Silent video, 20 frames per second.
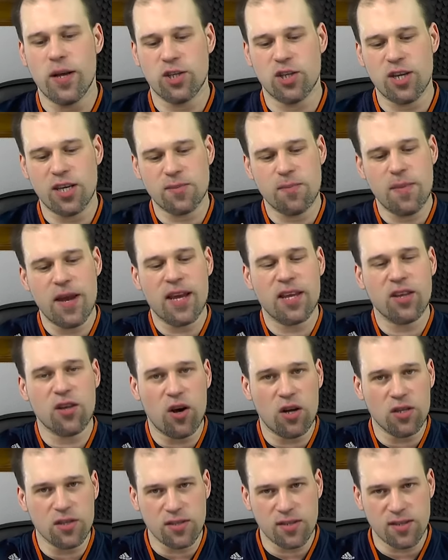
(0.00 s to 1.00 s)
Just make it
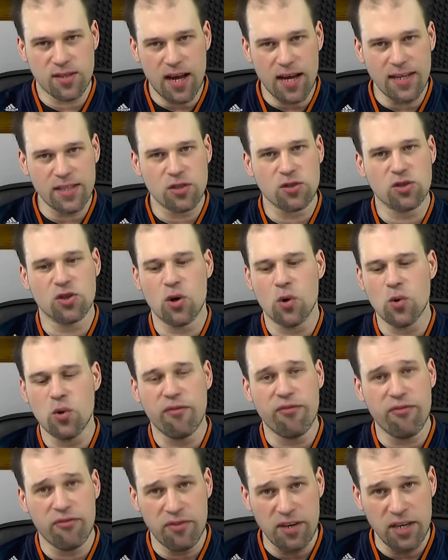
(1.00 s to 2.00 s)
on the side so you
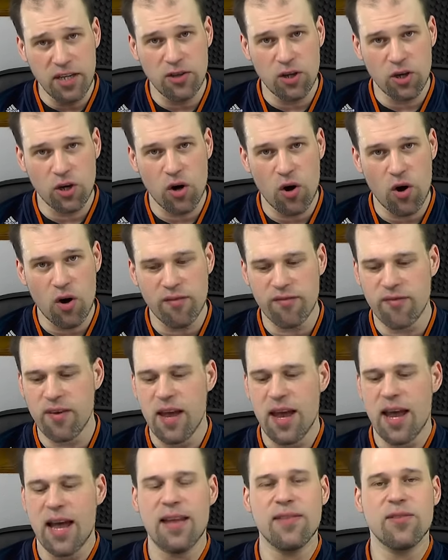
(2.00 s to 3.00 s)
feel the curve,
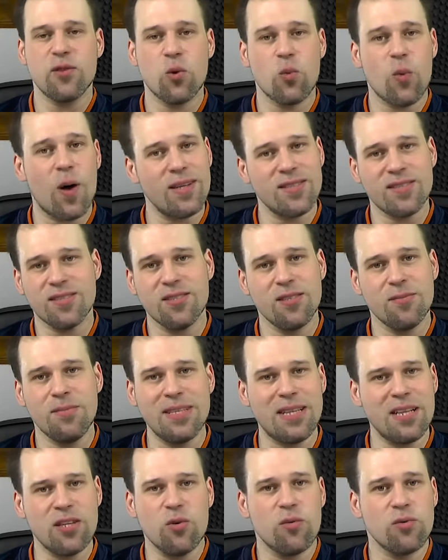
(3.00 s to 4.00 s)
and the ones in the
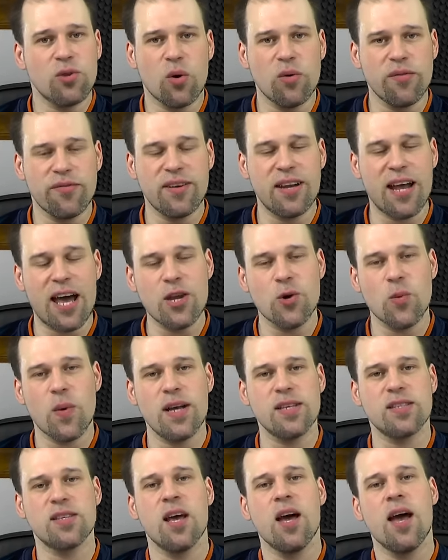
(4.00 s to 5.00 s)
middle you don't feel
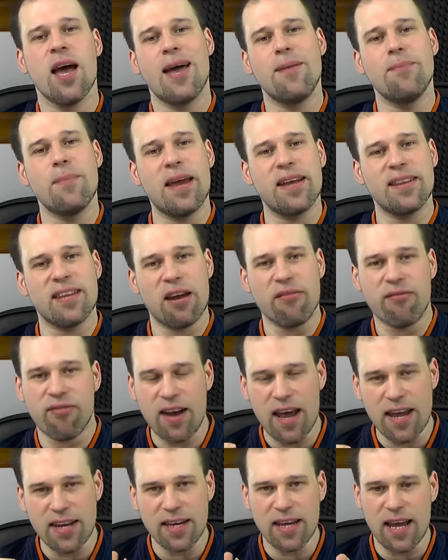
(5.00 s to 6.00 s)
anyways, and make that
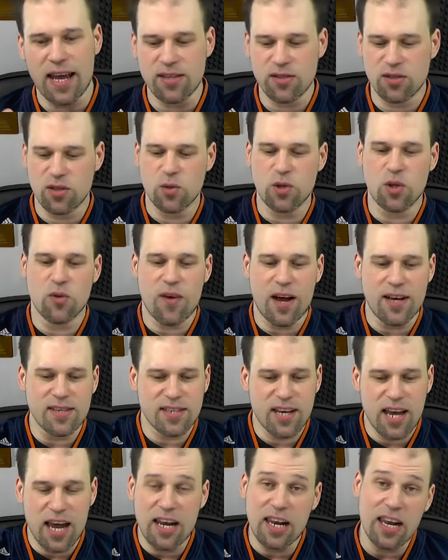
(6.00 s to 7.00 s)
flat again. So the device
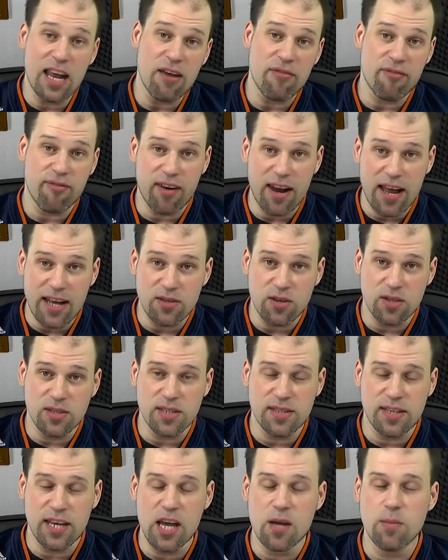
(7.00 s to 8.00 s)
can lay flat on
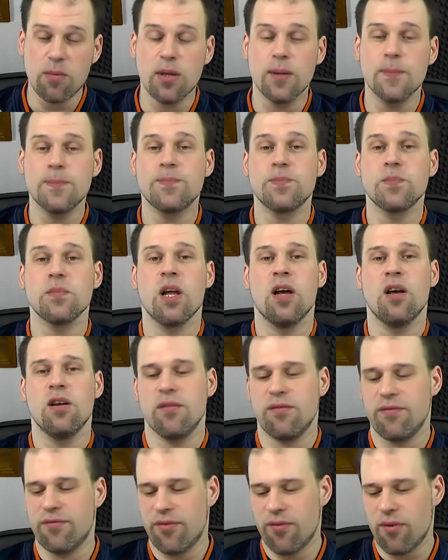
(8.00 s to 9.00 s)
the table
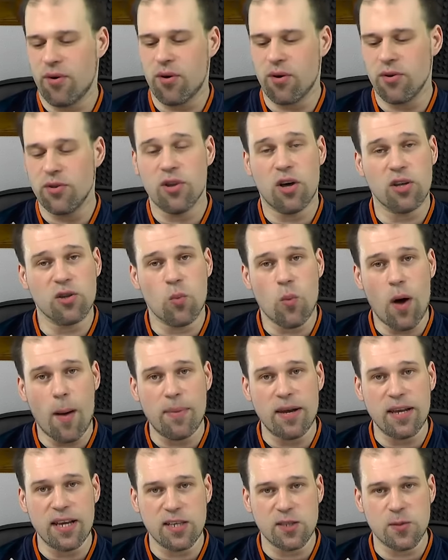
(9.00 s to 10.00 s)
for not a
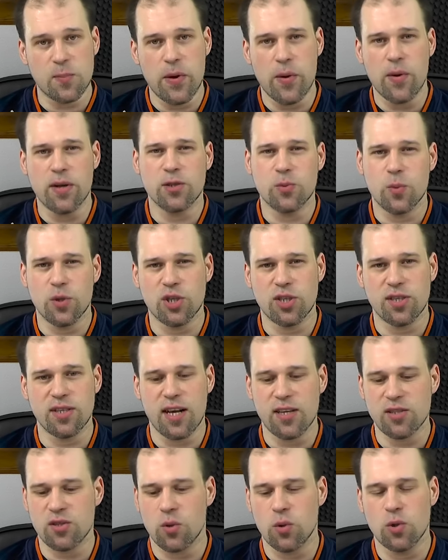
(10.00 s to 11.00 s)
wobbling experience, which is
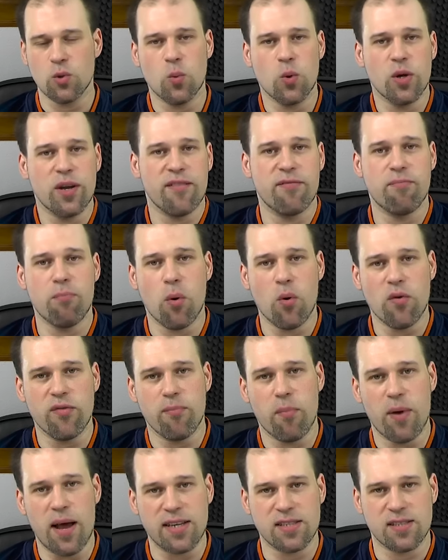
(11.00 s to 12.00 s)
nice. So you would have
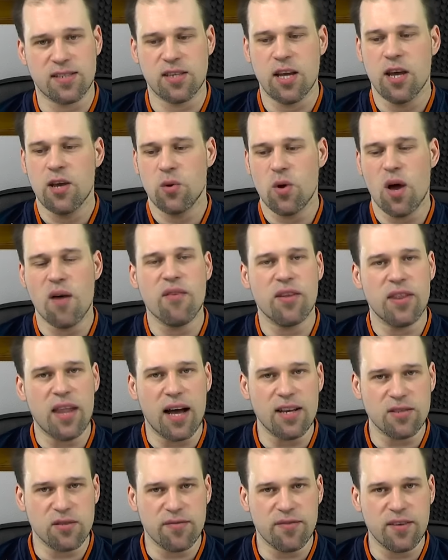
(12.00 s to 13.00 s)
both bests. You have a
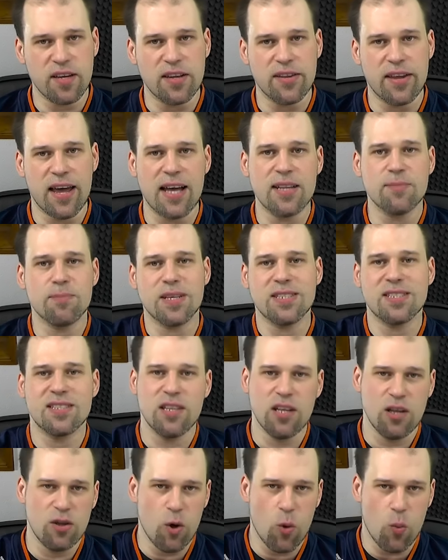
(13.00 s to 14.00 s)
nicer feel in the hand, but
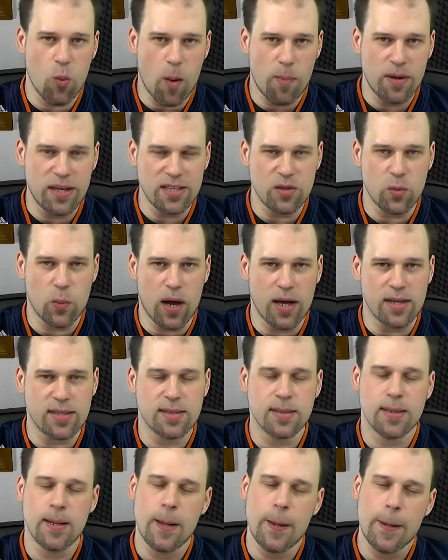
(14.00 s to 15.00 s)
still no wobbling device.